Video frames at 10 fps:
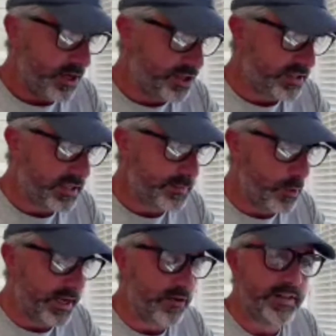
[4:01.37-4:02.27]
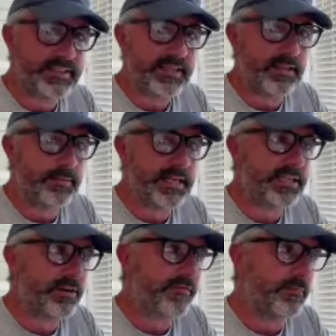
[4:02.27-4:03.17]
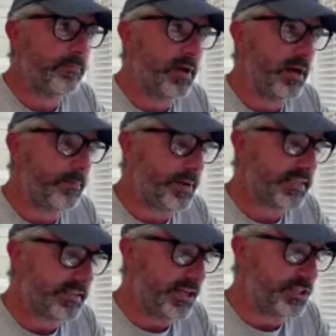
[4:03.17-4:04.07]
Just this morning, got the data out from Best